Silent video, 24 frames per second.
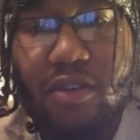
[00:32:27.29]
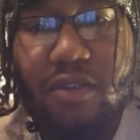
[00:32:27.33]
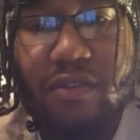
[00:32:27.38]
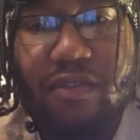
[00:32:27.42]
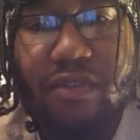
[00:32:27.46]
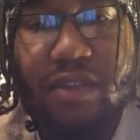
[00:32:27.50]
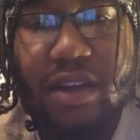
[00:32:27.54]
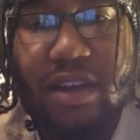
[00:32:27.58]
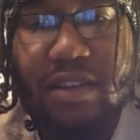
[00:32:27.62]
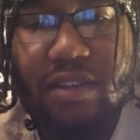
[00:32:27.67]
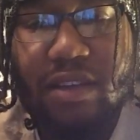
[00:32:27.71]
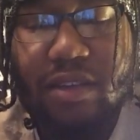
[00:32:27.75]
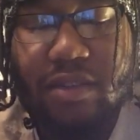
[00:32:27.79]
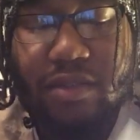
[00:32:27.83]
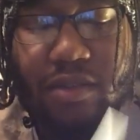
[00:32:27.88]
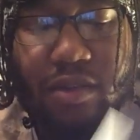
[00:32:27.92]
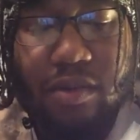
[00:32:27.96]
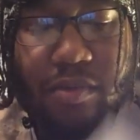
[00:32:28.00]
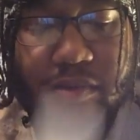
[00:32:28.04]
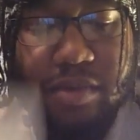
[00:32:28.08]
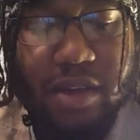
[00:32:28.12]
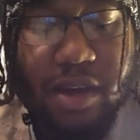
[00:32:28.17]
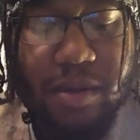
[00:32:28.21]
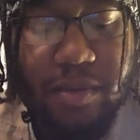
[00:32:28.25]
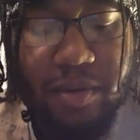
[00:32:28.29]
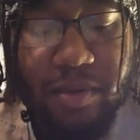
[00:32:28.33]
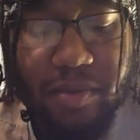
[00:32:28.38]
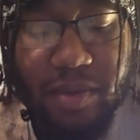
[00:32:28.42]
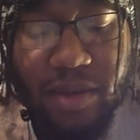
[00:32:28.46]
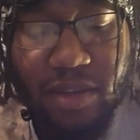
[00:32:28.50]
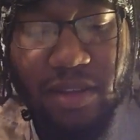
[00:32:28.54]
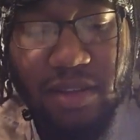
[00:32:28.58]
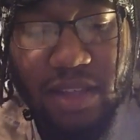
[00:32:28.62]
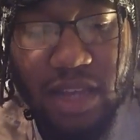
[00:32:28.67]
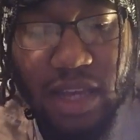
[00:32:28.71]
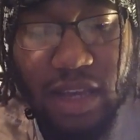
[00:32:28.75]
flesh that's gonna be able to
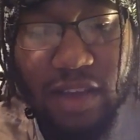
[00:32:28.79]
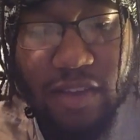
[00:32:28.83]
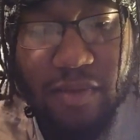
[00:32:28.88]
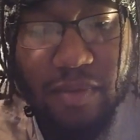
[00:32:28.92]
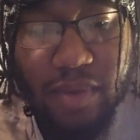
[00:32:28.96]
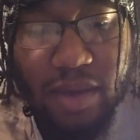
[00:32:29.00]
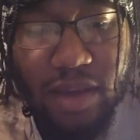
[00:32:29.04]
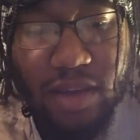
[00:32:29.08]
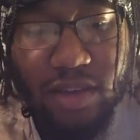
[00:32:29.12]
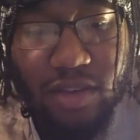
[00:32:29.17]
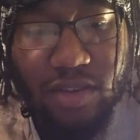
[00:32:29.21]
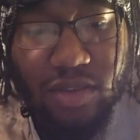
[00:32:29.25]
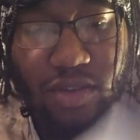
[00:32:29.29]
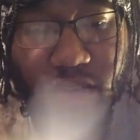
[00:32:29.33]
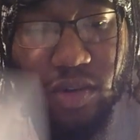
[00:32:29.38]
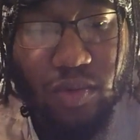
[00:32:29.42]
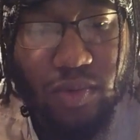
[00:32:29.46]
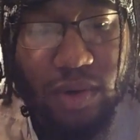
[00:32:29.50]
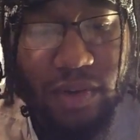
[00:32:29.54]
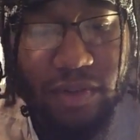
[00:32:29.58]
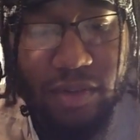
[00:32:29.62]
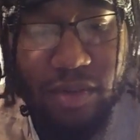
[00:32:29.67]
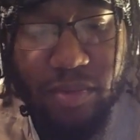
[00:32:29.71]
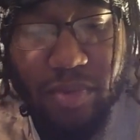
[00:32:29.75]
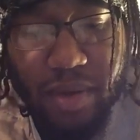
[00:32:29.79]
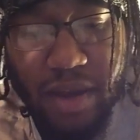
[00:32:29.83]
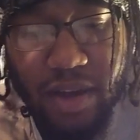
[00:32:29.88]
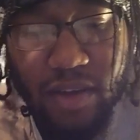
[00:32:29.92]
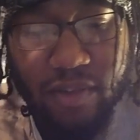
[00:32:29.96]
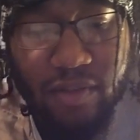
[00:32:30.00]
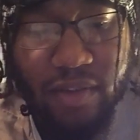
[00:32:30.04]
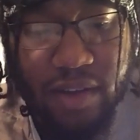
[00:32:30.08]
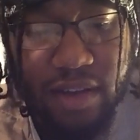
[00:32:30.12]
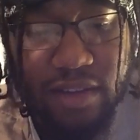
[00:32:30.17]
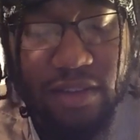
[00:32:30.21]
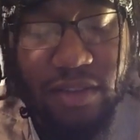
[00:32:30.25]
be saved, man. Roughly
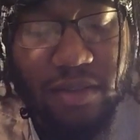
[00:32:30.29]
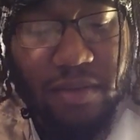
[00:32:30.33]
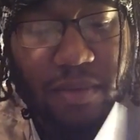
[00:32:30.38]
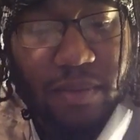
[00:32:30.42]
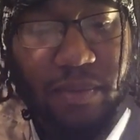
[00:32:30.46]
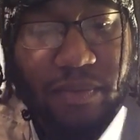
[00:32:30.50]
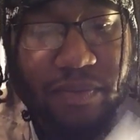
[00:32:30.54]
paraphrasing.